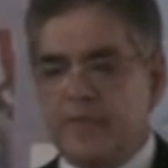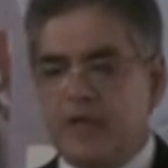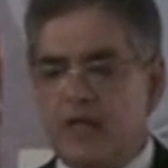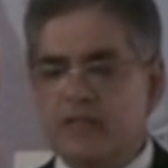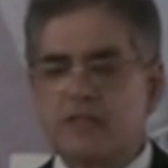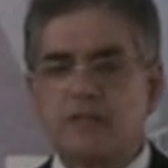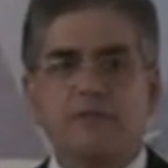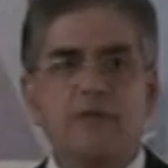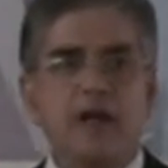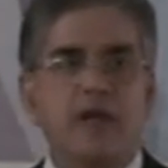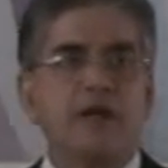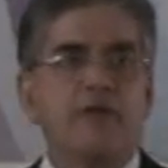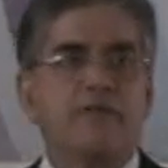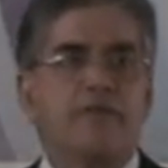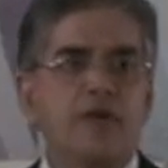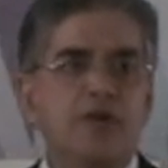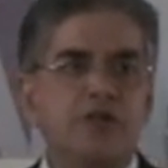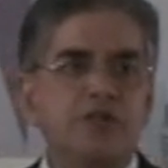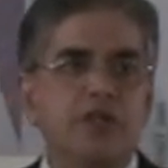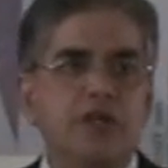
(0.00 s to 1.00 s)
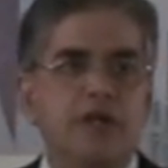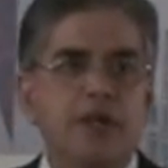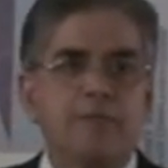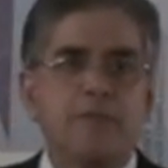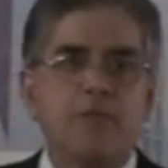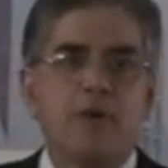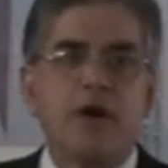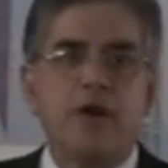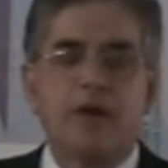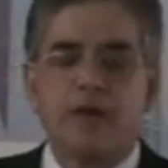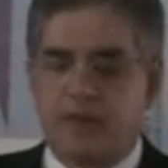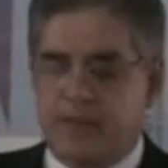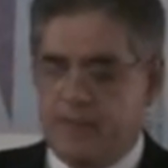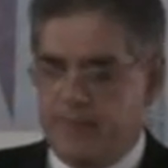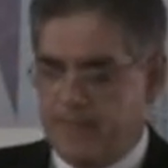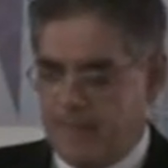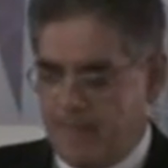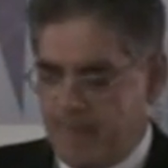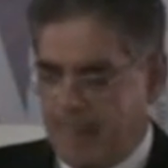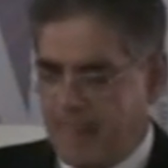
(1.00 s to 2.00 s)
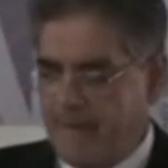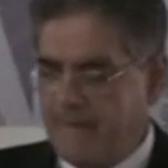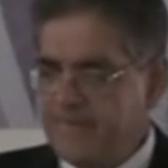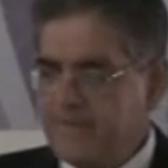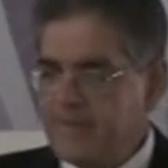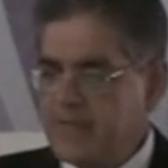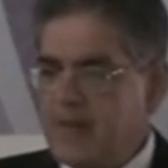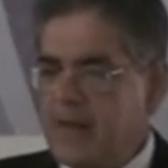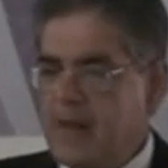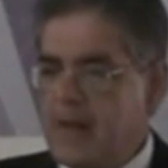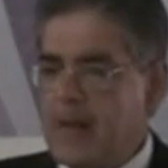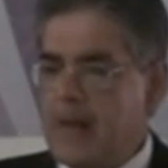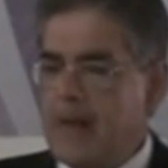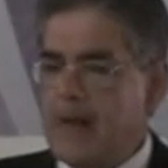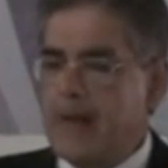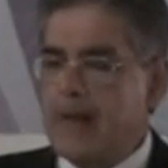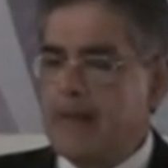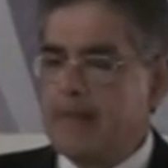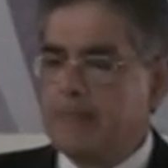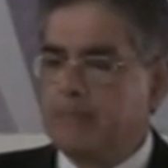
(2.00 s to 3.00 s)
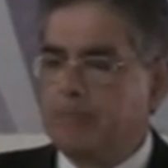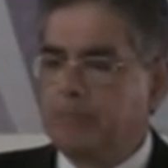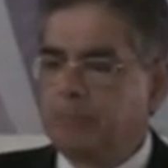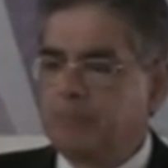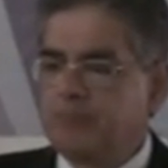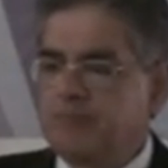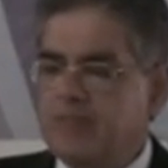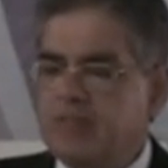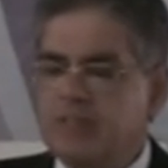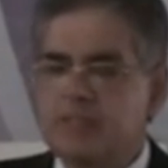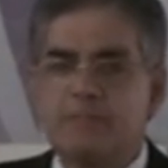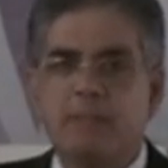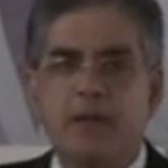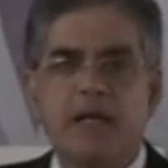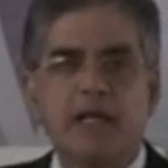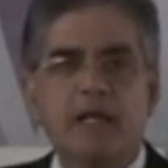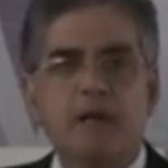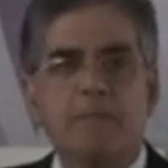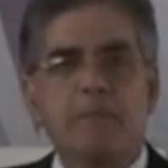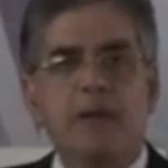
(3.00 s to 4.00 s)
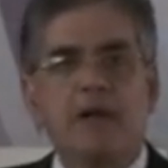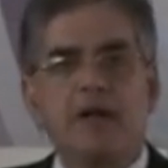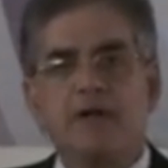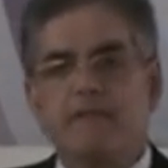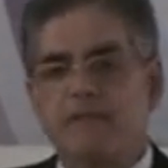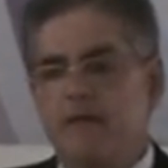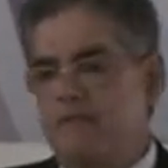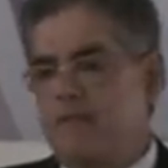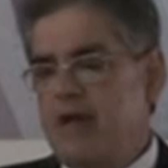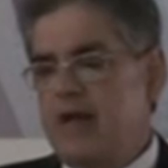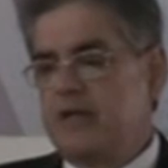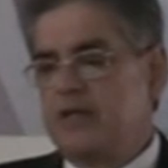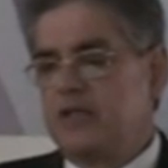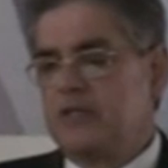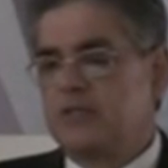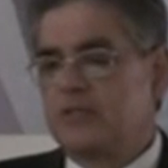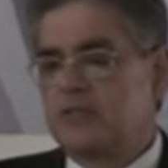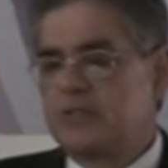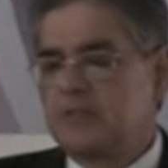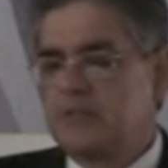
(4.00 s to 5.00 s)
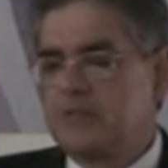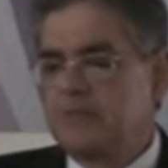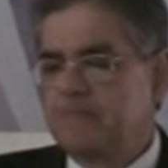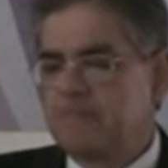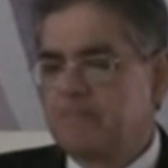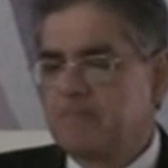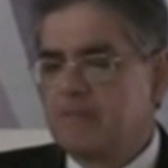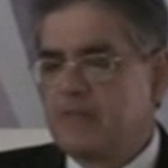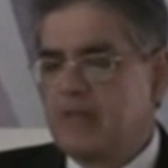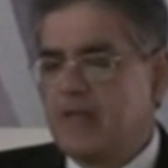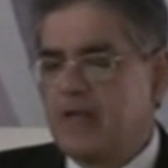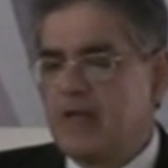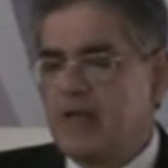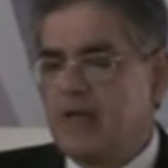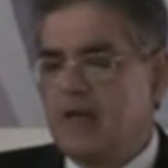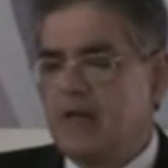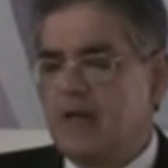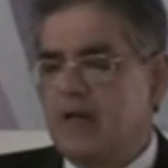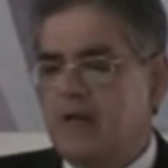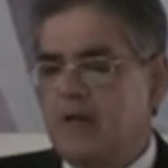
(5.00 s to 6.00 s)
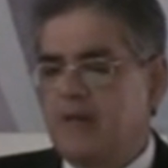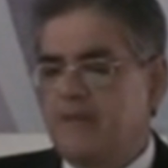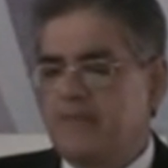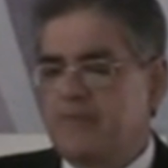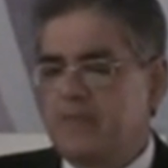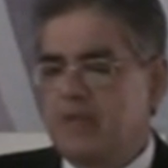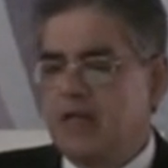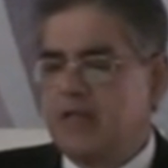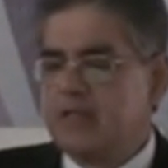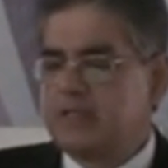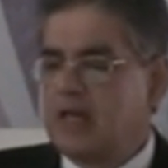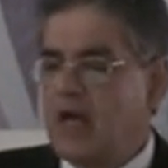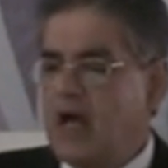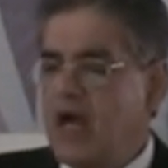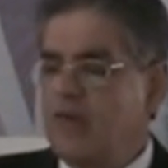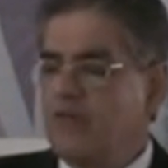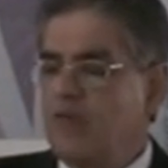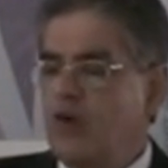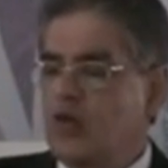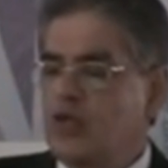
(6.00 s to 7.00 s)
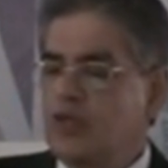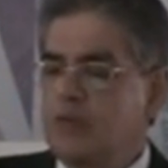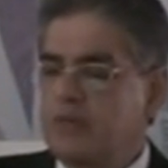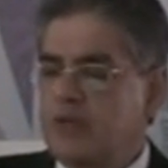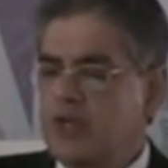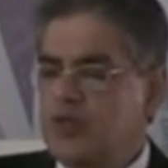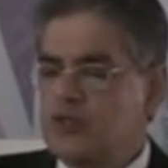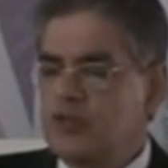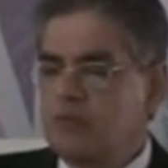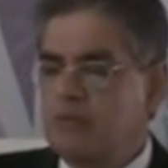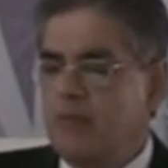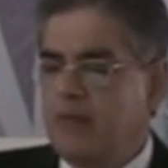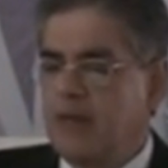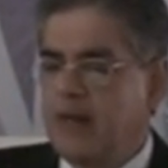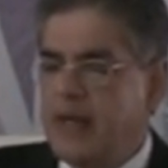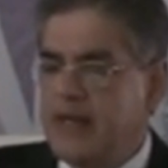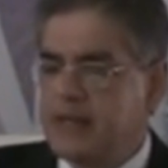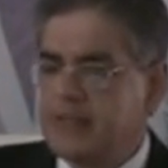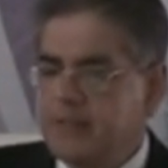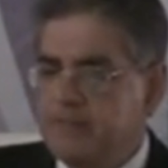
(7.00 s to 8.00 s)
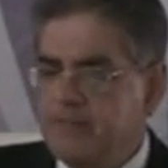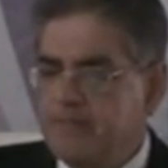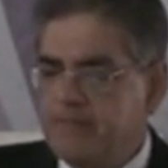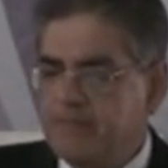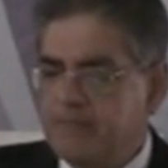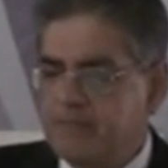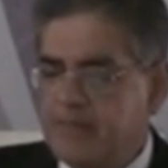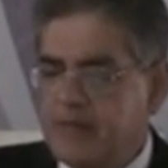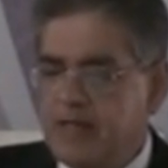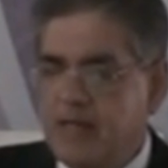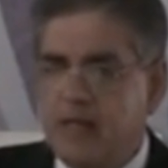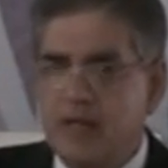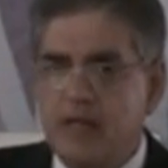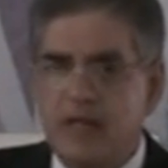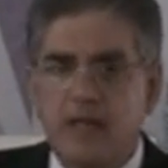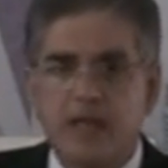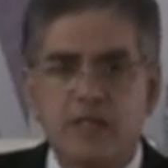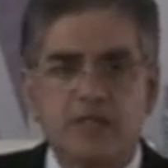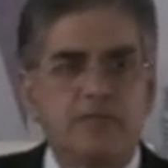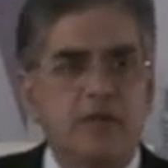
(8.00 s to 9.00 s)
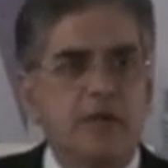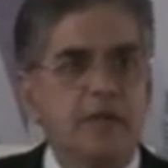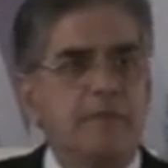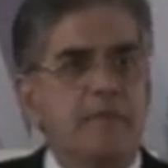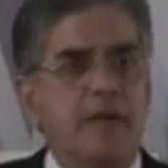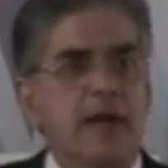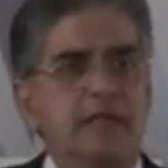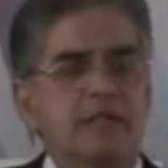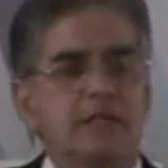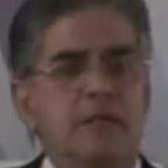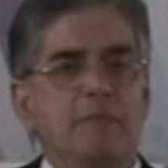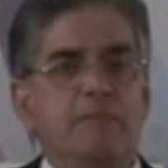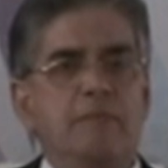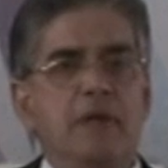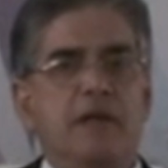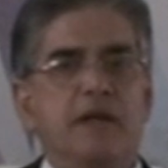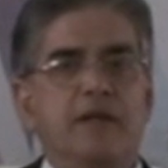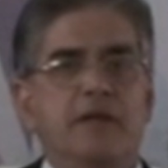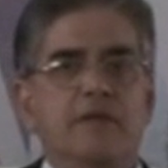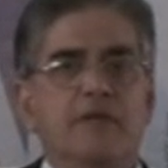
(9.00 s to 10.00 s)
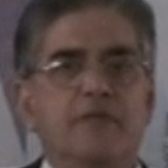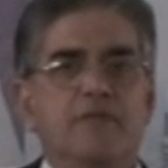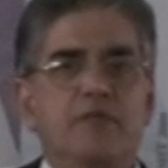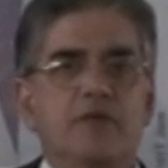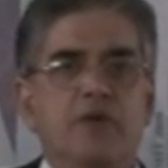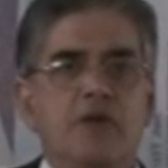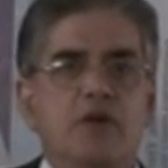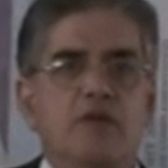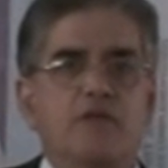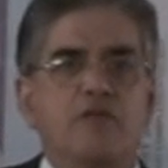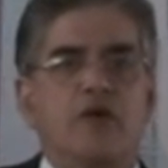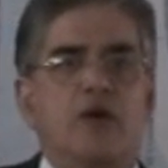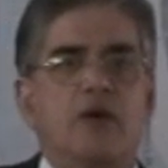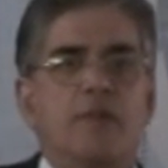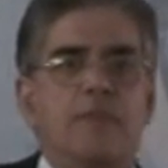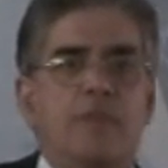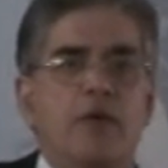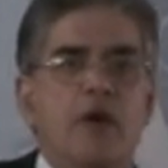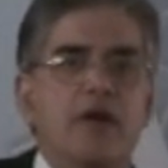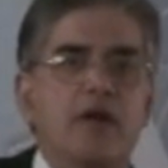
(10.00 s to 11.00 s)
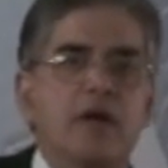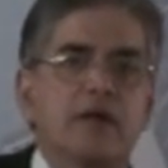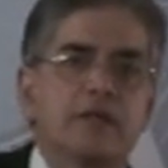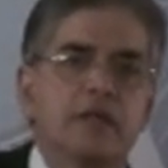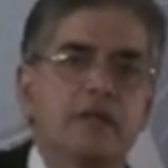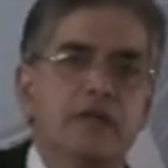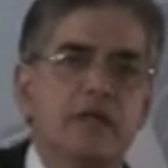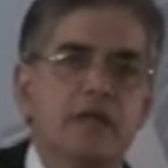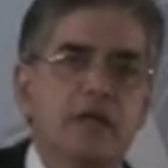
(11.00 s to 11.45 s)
it's a well-differentiated product. There's many competitive advantages. It's high volume, consumable item. It's very price competitive. For a product